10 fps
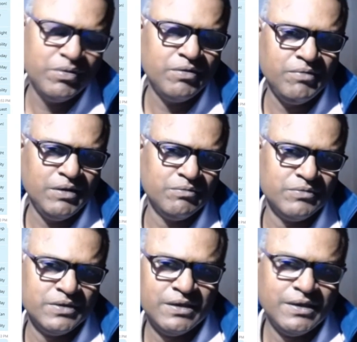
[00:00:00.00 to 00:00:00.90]

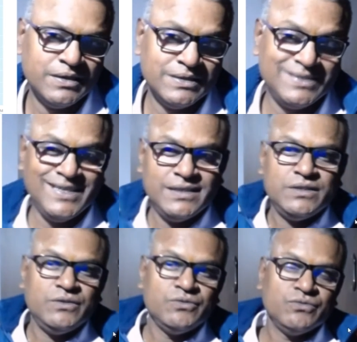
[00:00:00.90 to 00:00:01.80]
problem.
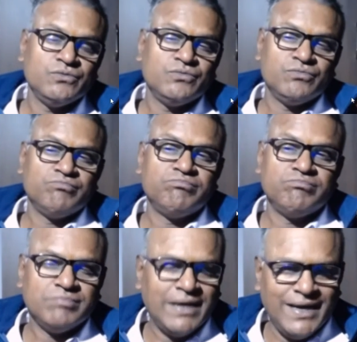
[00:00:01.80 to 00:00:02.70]
Just
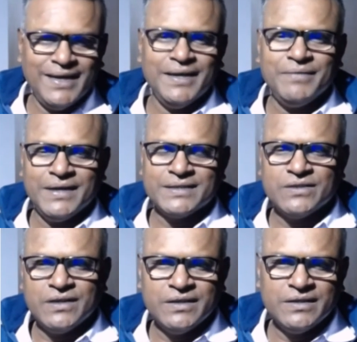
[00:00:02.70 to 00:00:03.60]
I have
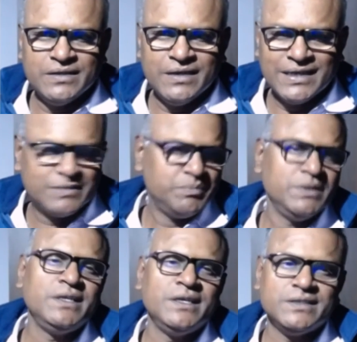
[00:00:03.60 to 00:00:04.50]
actually
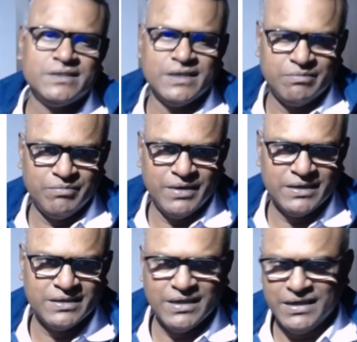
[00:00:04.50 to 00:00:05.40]
experienced it
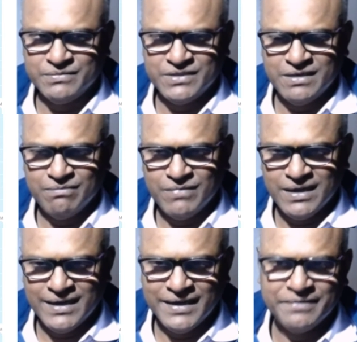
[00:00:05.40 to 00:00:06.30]
many times in
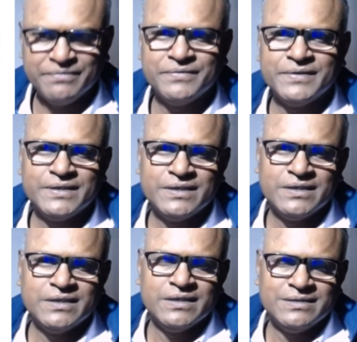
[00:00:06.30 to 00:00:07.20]
my life.
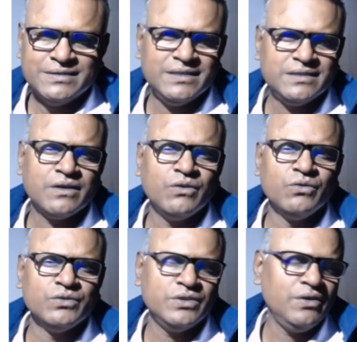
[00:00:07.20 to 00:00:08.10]
Just
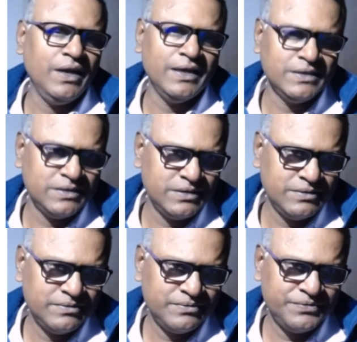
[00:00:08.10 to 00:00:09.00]
close your
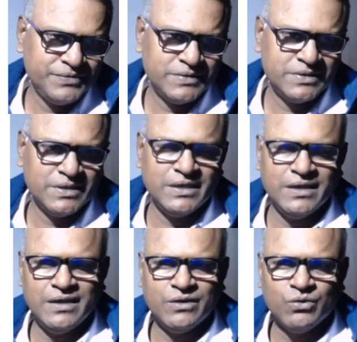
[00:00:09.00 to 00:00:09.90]
eyes, sit
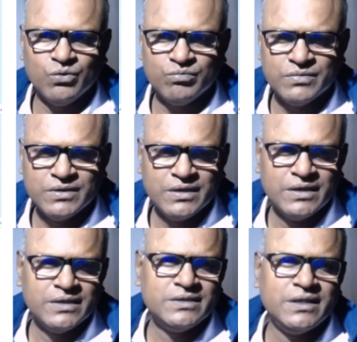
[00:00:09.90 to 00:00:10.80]
in a room,
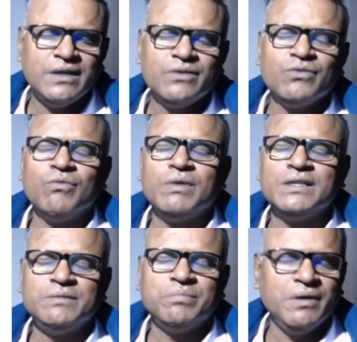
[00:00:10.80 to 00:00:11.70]
think over
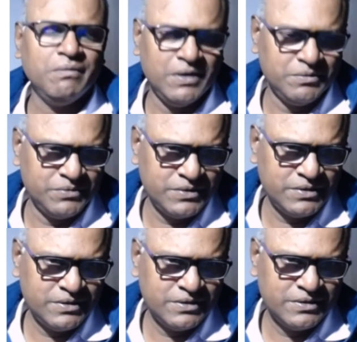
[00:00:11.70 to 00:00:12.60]
the
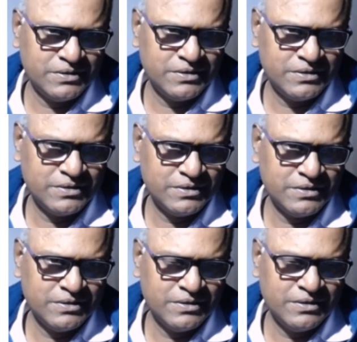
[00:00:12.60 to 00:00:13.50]
problems
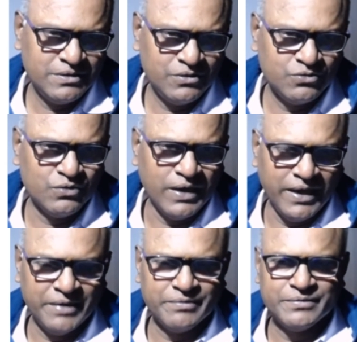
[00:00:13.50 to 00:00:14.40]
you
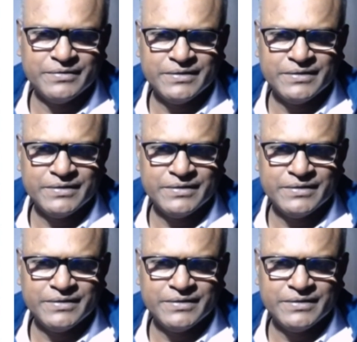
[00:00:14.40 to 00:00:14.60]
have,